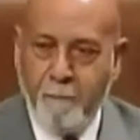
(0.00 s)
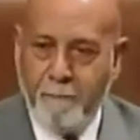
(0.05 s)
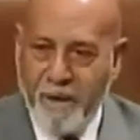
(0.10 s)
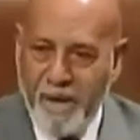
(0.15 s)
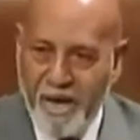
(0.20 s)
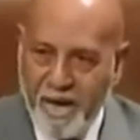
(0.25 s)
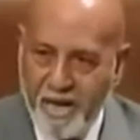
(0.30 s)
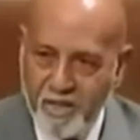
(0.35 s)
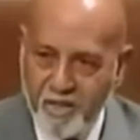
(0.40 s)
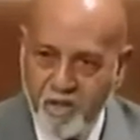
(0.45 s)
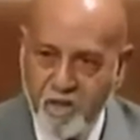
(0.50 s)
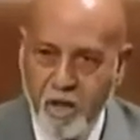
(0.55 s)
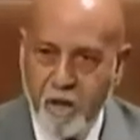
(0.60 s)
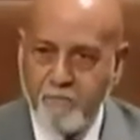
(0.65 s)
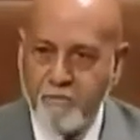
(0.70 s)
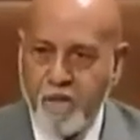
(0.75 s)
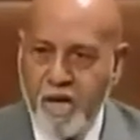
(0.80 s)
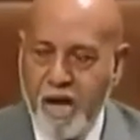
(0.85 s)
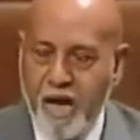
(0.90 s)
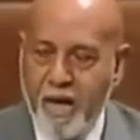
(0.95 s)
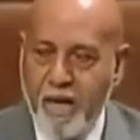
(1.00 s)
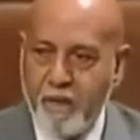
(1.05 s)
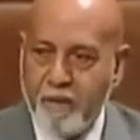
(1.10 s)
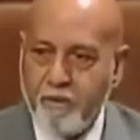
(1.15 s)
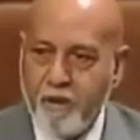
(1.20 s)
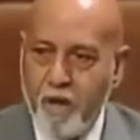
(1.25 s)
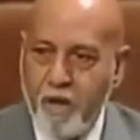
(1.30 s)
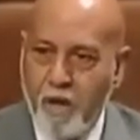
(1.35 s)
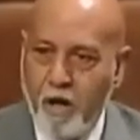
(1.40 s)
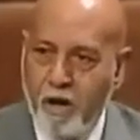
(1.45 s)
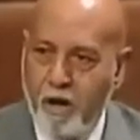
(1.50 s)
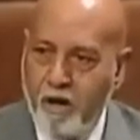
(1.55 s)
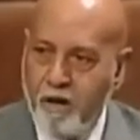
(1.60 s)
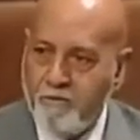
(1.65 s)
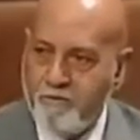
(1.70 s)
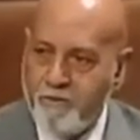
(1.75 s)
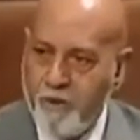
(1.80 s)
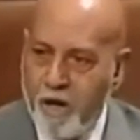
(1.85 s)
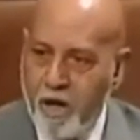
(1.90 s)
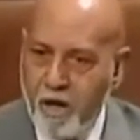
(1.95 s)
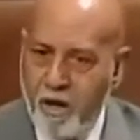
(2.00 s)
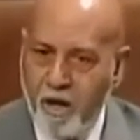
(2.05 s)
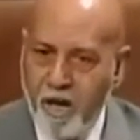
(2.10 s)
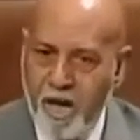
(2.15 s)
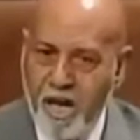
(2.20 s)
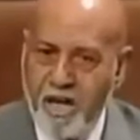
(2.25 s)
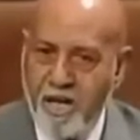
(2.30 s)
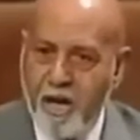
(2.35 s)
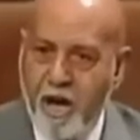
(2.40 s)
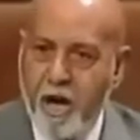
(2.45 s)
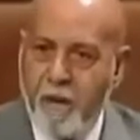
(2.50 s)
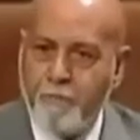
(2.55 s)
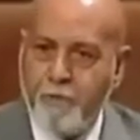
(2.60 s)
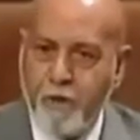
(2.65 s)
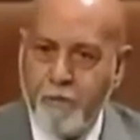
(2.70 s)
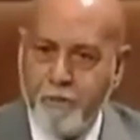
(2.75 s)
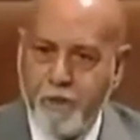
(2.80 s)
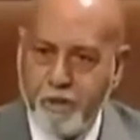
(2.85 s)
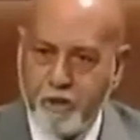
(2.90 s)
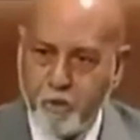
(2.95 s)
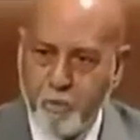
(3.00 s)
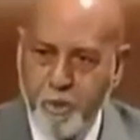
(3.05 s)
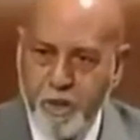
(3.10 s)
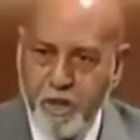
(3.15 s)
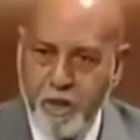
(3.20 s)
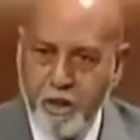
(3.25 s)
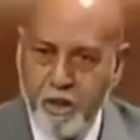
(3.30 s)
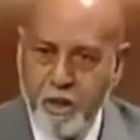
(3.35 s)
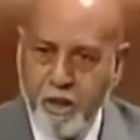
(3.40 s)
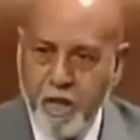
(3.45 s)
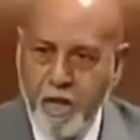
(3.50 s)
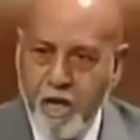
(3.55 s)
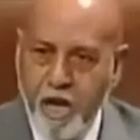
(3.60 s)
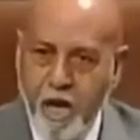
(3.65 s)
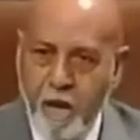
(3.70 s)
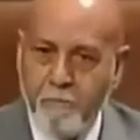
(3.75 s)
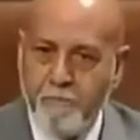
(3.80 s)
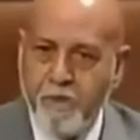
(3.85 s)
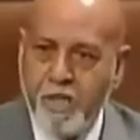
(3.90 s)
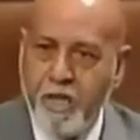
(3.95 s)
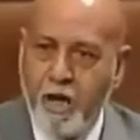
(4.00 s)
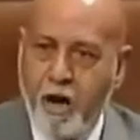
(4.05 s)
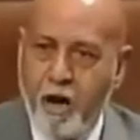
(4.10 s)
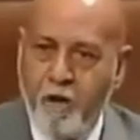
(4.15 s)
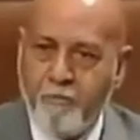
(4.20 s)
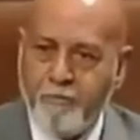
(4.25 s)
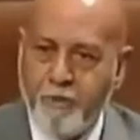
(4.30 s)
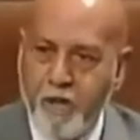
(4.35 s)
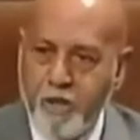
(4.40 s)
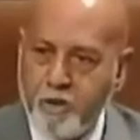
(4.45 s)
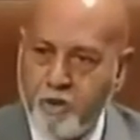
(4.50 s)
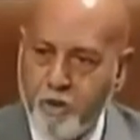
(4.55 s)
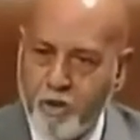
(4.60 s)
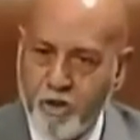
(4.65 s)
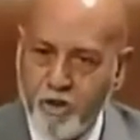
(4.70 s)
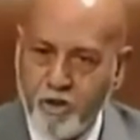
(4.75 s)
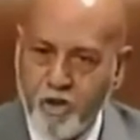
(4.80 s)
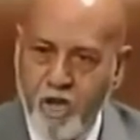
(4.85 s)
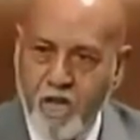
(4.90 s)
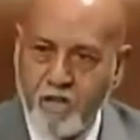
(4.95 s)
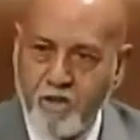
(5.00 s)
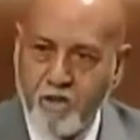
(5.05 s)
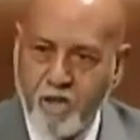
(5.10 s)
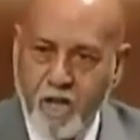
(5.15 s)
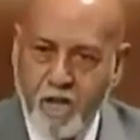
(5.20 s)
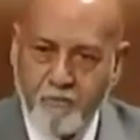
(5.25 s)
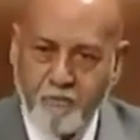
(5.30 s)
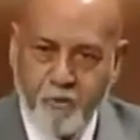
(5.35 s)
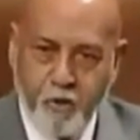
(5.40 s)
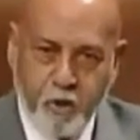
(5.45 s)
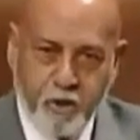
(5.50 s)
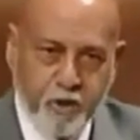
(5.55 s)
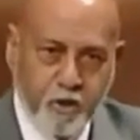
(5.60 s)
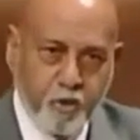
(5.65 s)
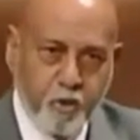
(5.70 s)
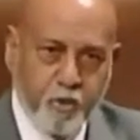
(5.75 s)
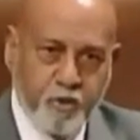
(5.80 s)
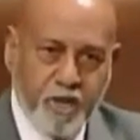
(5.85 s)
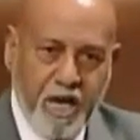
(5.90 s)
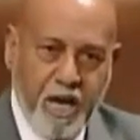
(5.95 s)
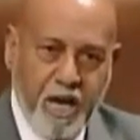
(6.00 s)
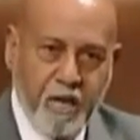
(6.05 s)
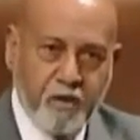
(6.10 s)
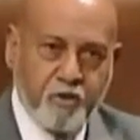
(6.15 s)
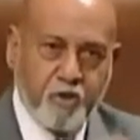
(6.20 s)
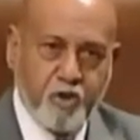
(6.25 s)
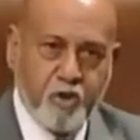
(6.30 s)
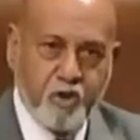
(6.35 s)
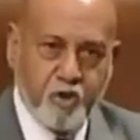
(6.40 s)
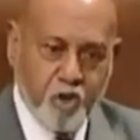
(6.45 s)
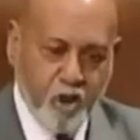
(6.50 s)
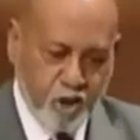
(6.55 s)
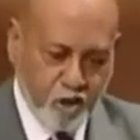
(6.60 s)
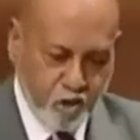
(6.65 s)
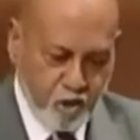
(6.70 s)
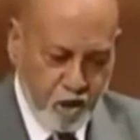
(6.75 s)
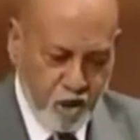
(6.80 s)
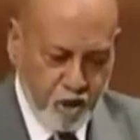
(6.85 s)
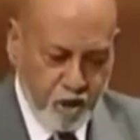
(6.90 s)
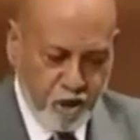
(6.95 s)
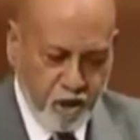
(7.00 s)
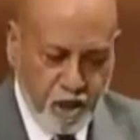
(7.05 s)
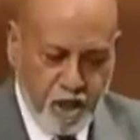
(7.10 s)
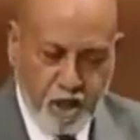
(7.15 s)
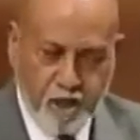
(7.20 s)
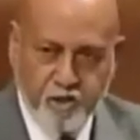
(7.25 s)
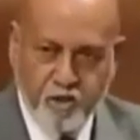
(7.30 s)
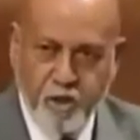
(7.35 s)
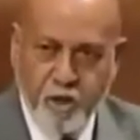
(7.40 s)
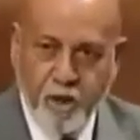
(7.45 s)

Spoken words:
pass some kind of an omnibus bill, and be off into the sunset for the 2016 election.